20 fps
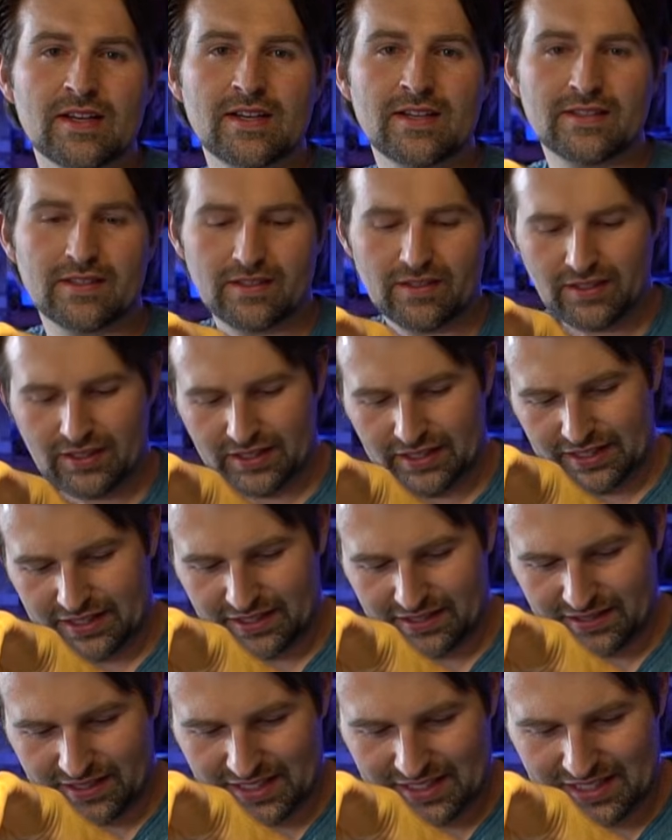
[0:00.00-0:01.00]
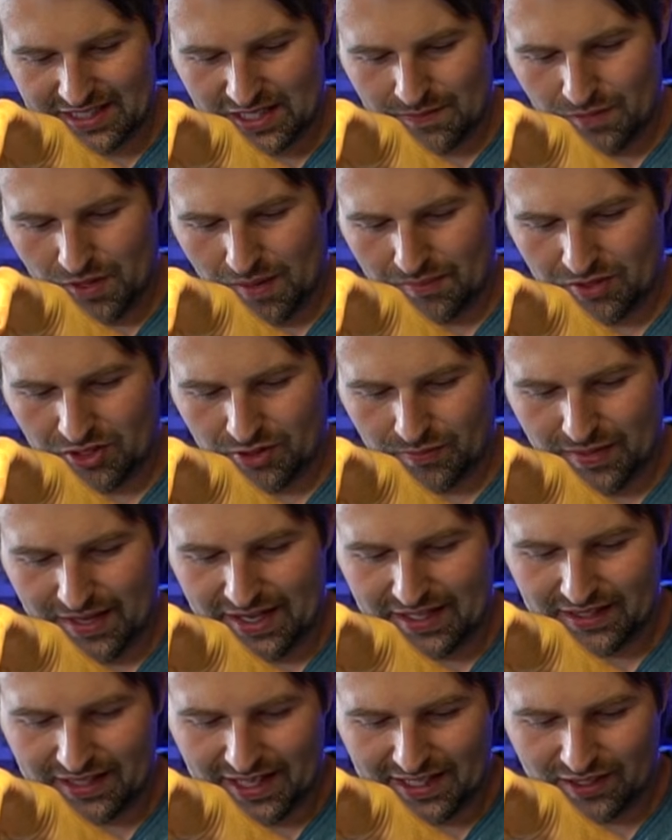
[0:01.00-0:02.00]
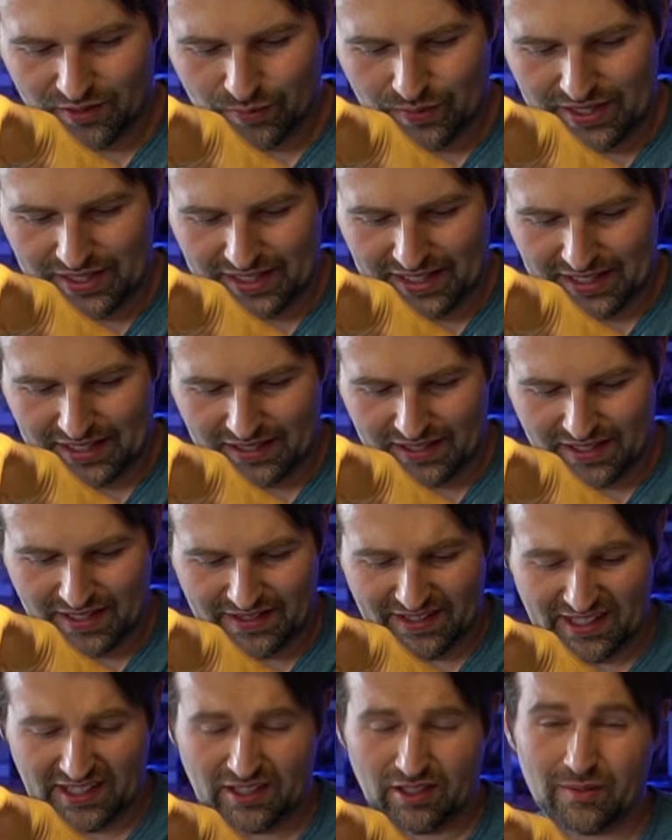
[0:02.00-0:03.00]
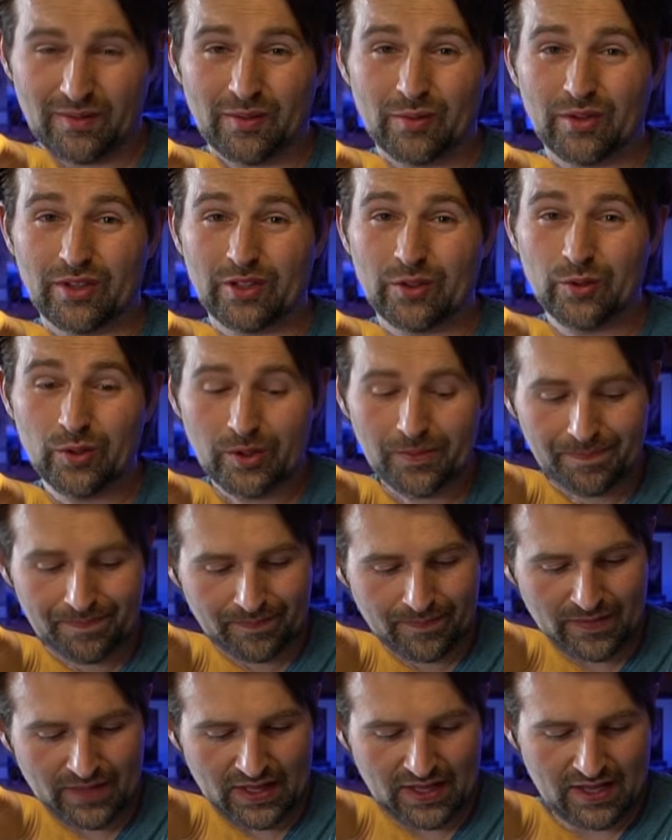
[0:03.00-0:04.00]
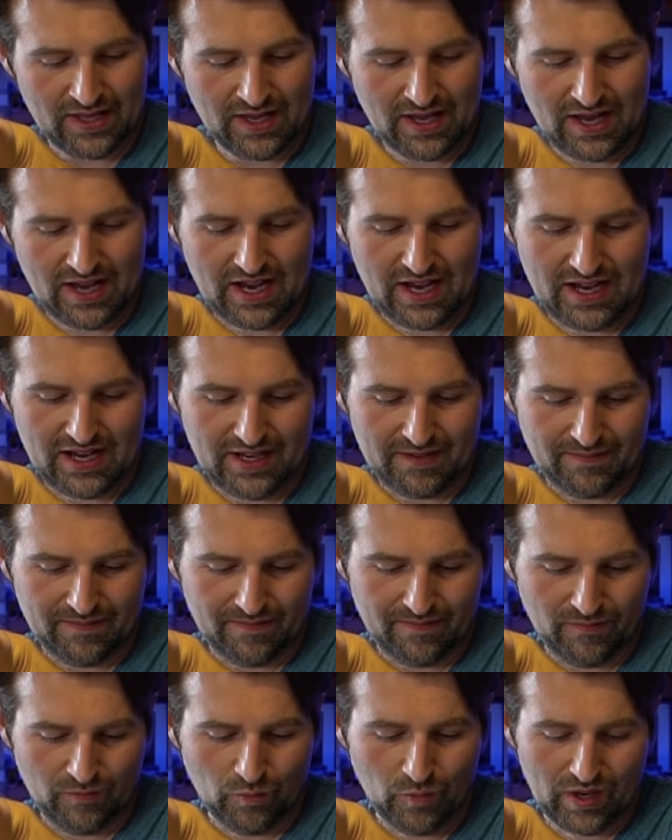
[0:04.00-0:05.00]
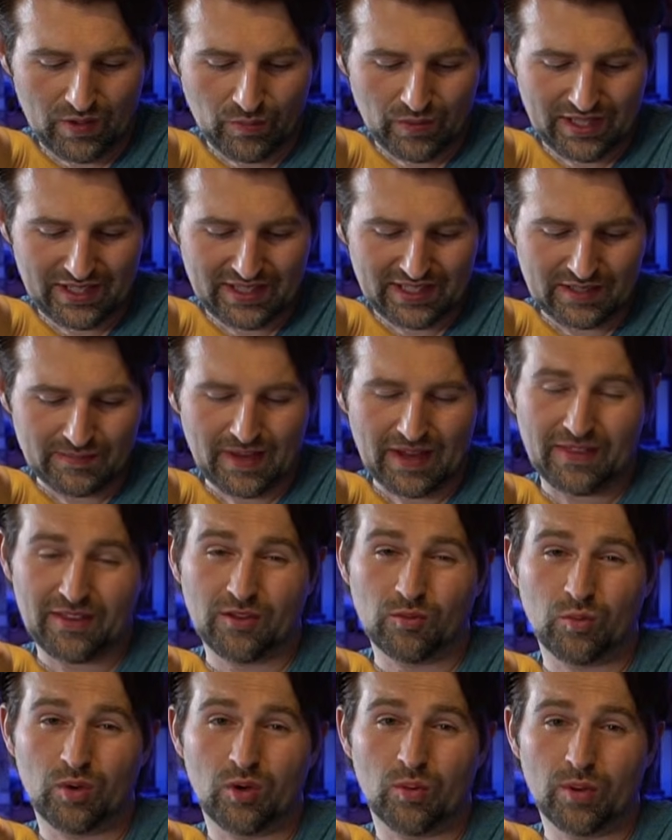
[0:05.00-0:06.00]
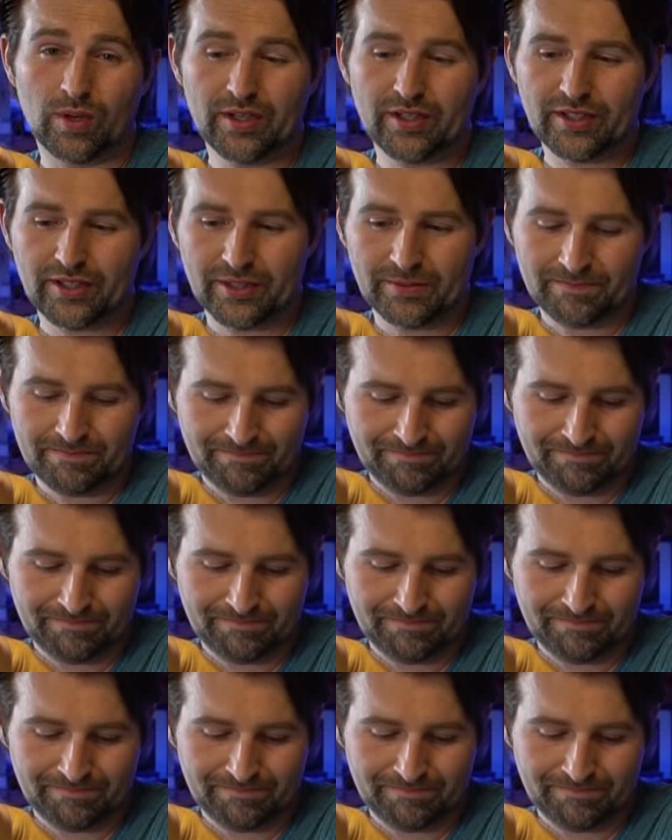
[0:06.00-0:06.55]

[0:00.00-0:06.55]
This is literally just an idea that popped into my head last week, and I think it's gonna be really cool. One of these methods will work,